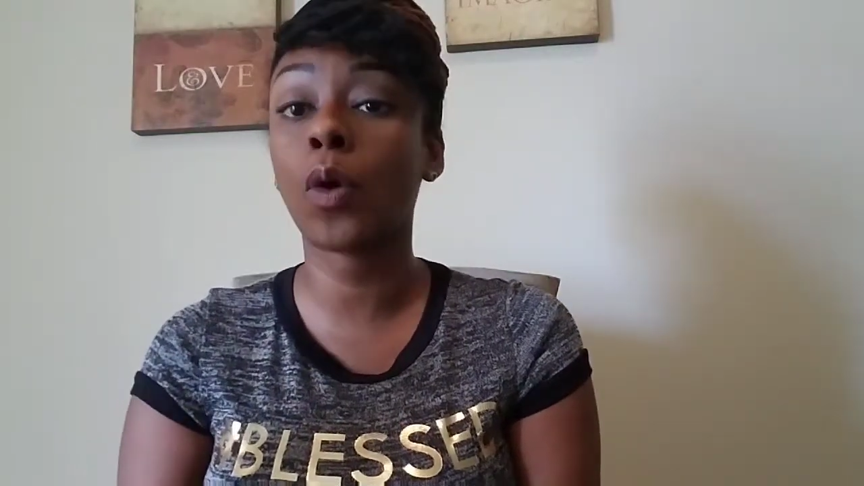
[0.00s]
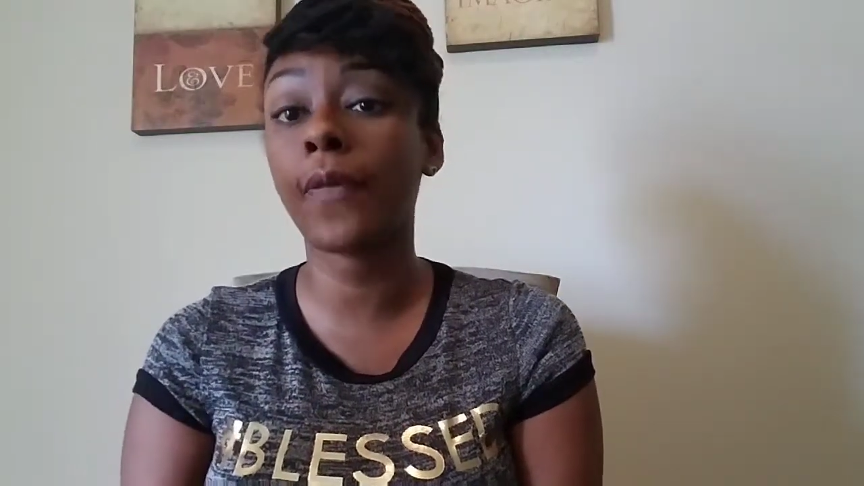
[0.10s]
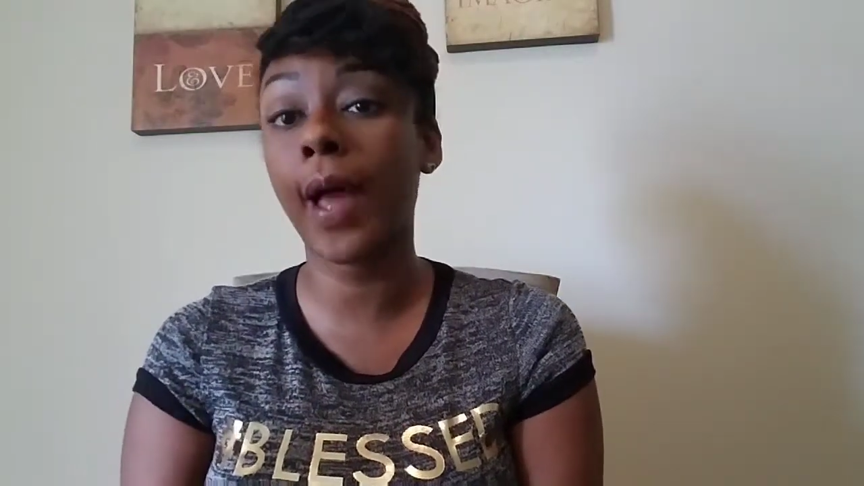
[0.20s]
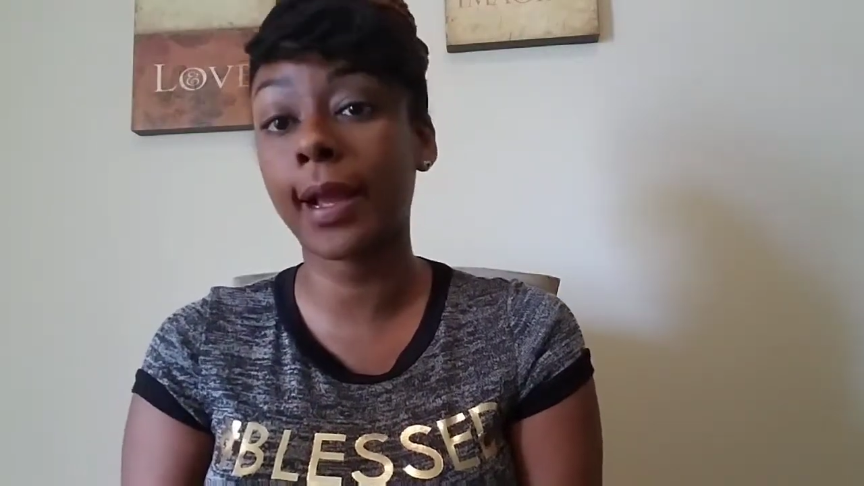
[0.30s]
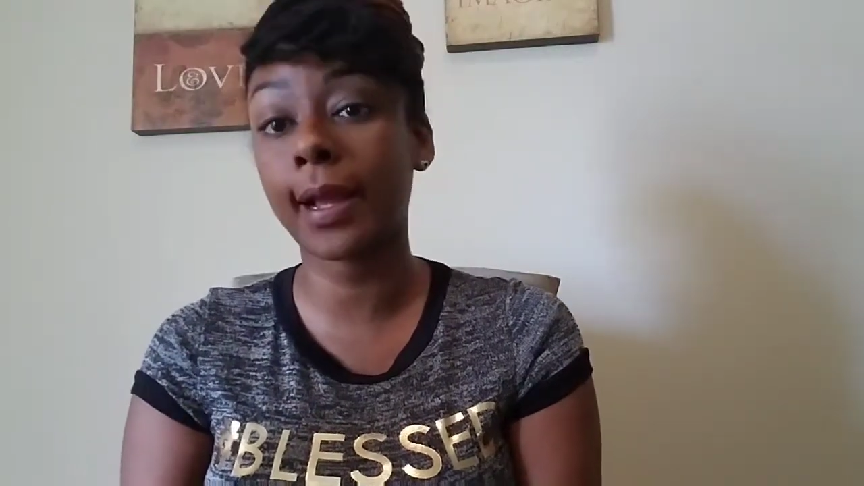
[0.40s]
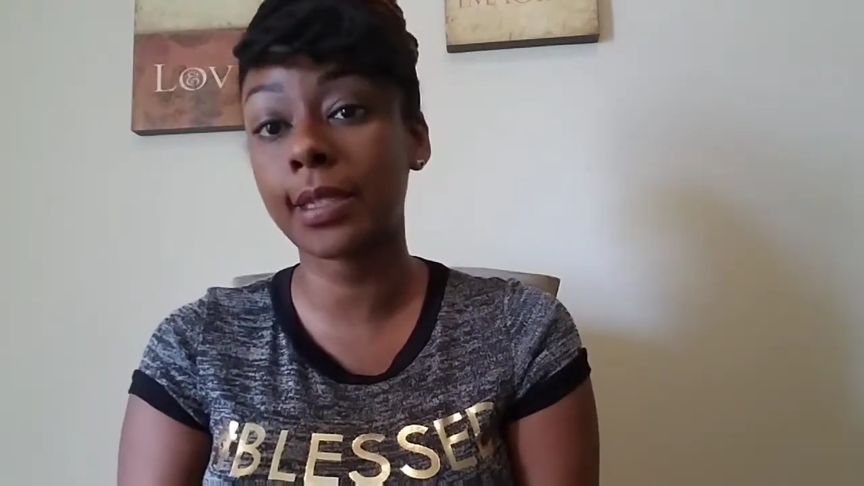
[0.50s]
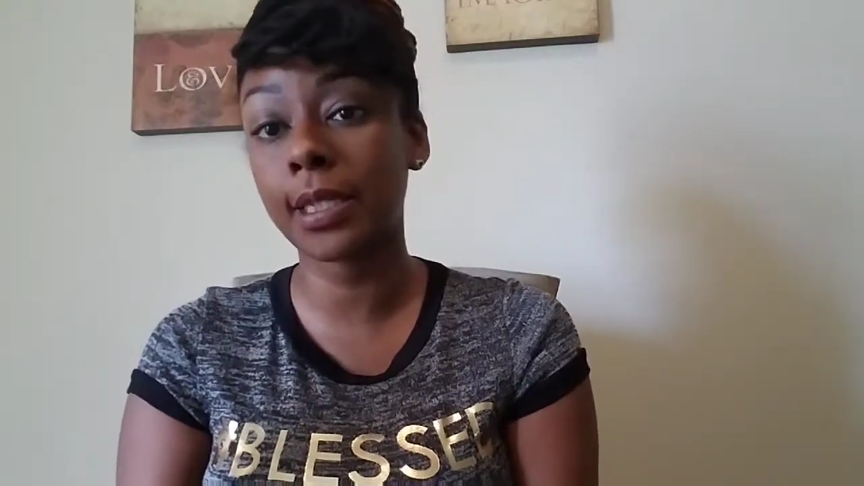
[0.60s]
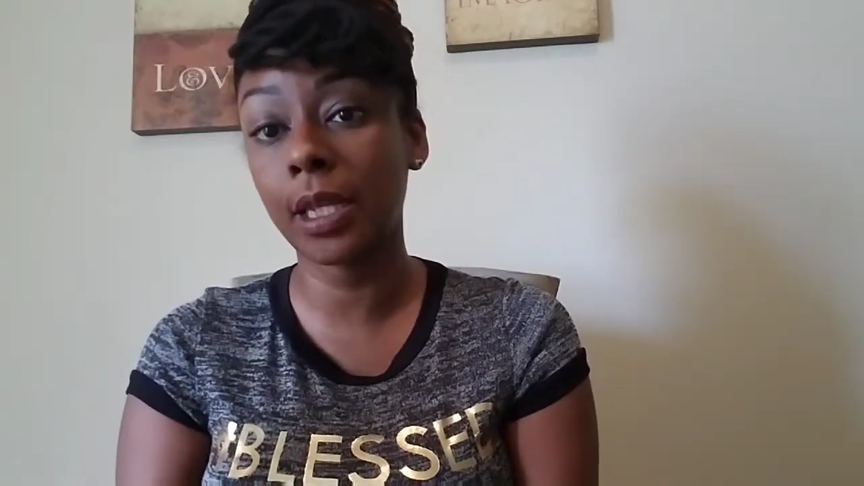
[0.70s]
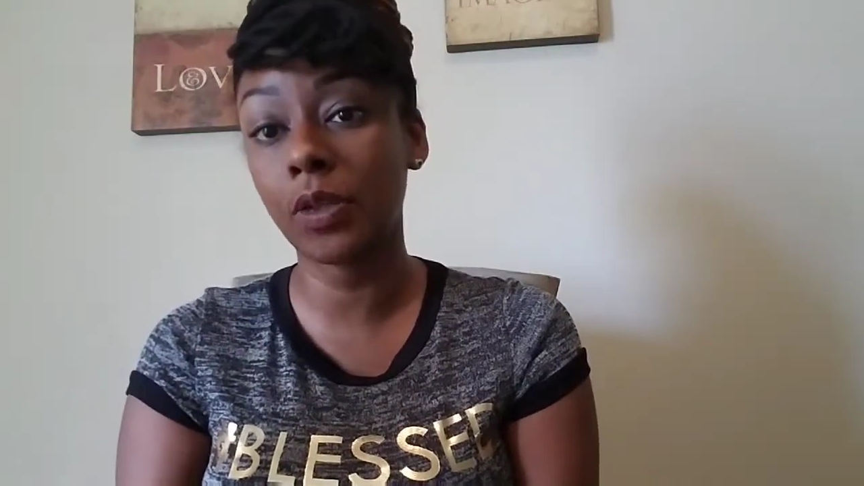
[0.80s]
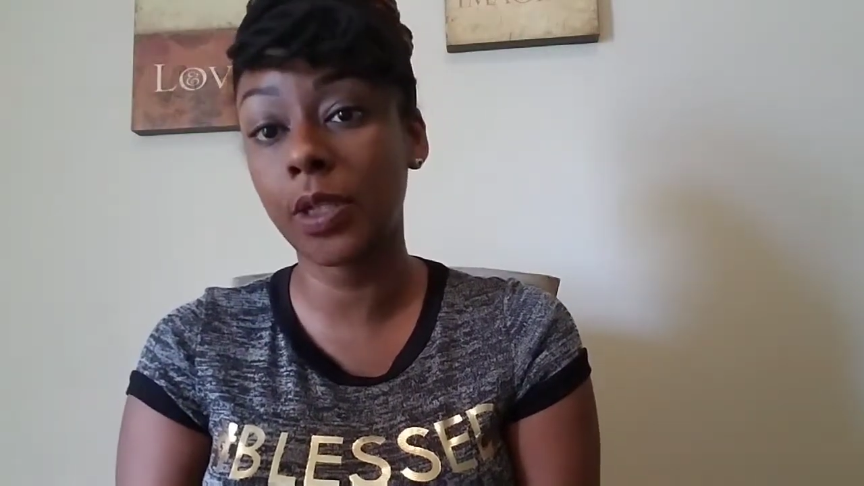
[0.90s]
or if I can
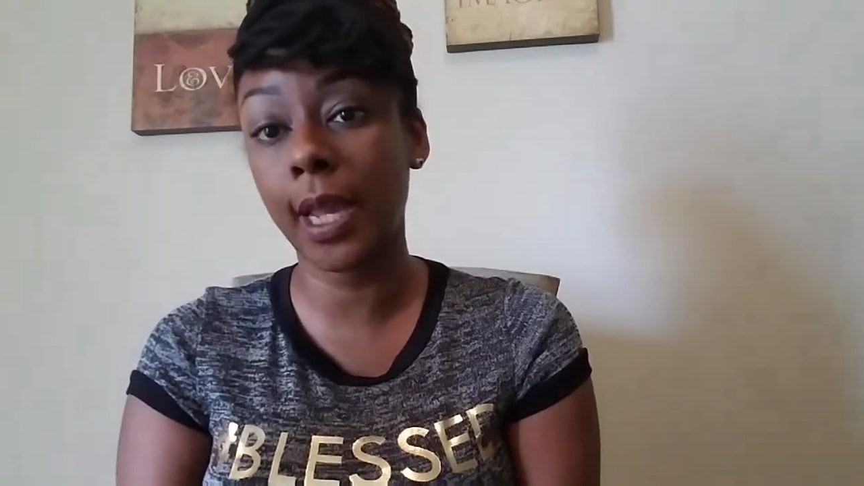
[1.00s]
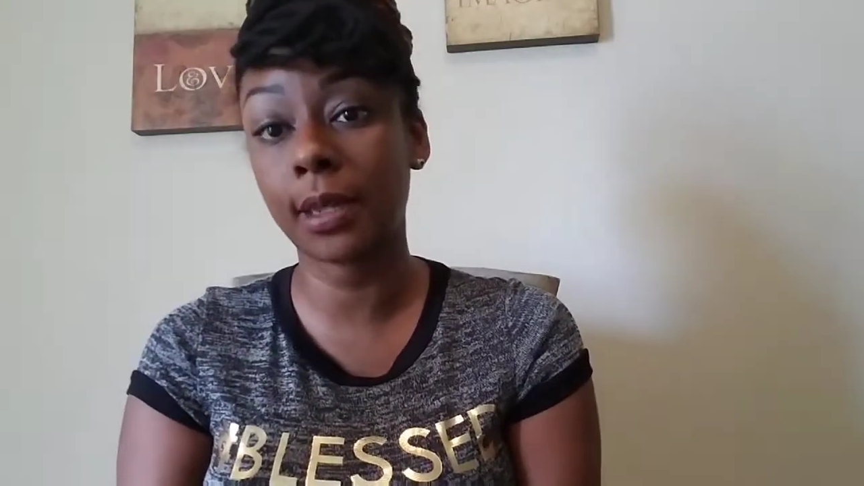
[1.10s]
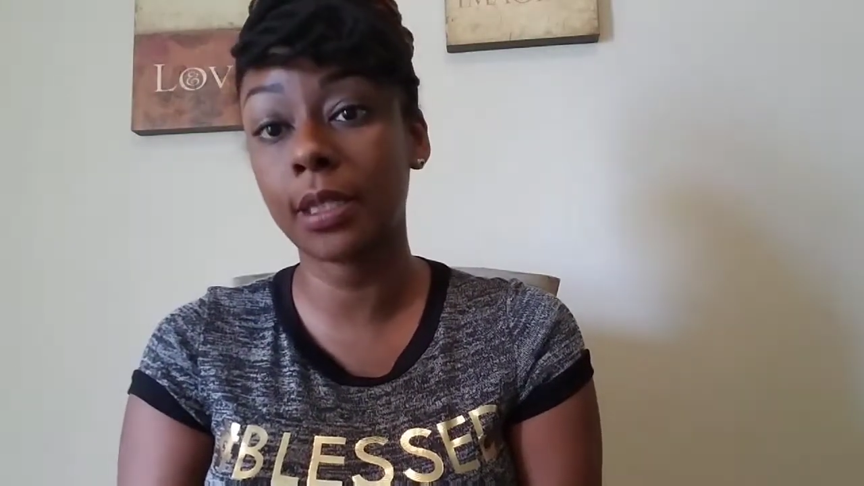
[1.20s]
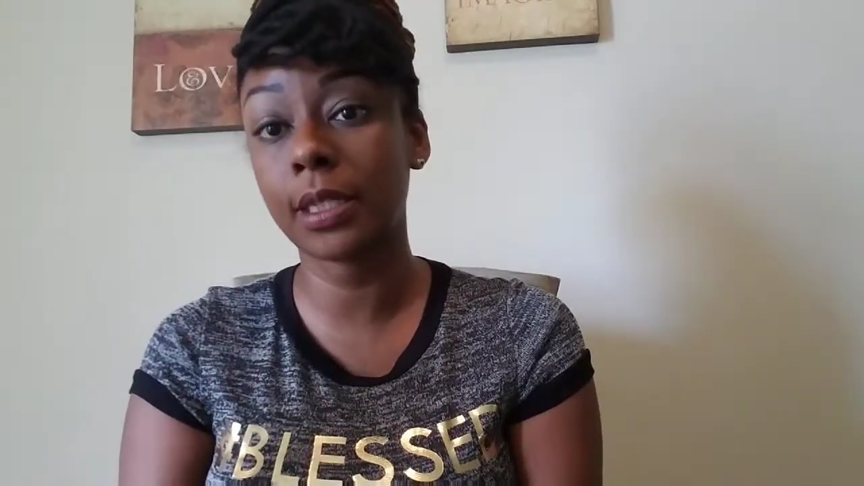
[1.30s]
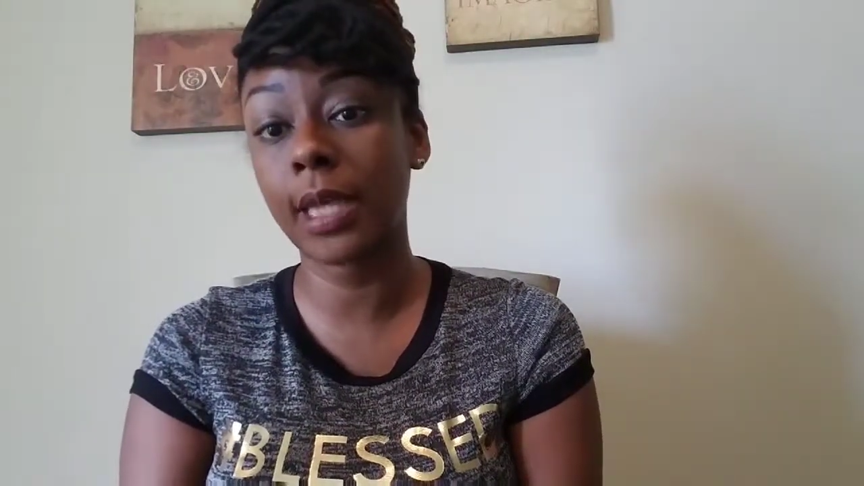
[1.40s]
continue taking